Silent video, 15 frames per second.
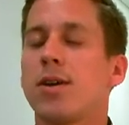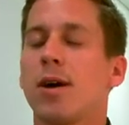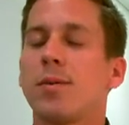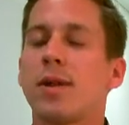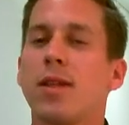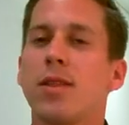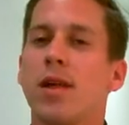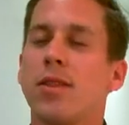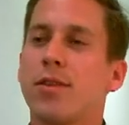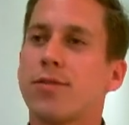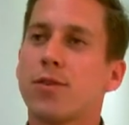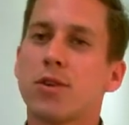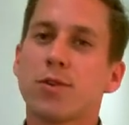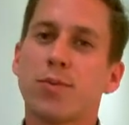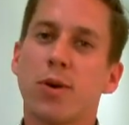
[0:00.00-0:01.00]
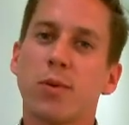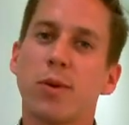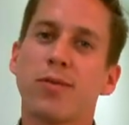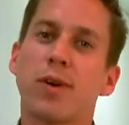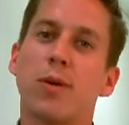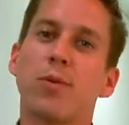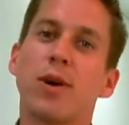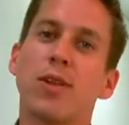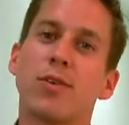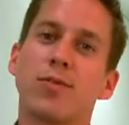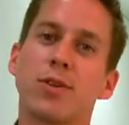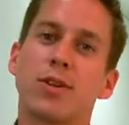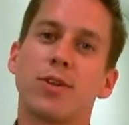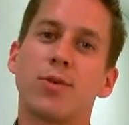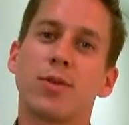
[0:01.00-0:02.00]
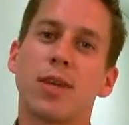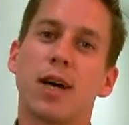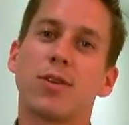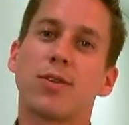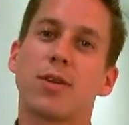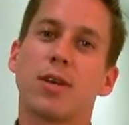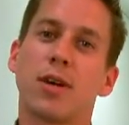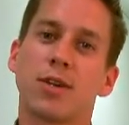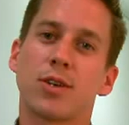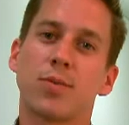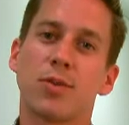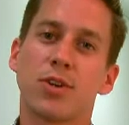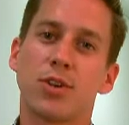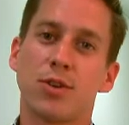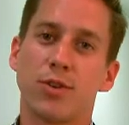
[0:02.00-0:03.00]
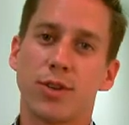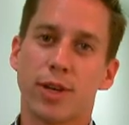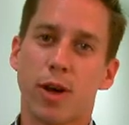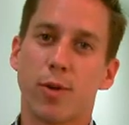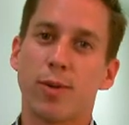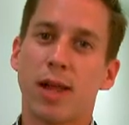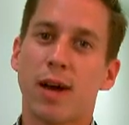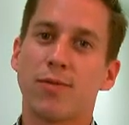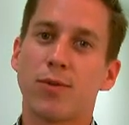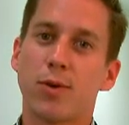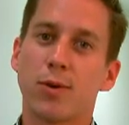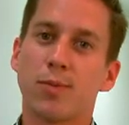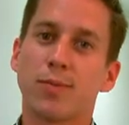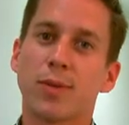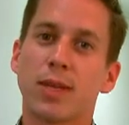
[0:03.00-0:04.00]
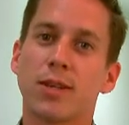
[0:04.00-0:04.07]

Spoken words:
So I mean, on the first point, we've got well over 2,000 customers using our platform.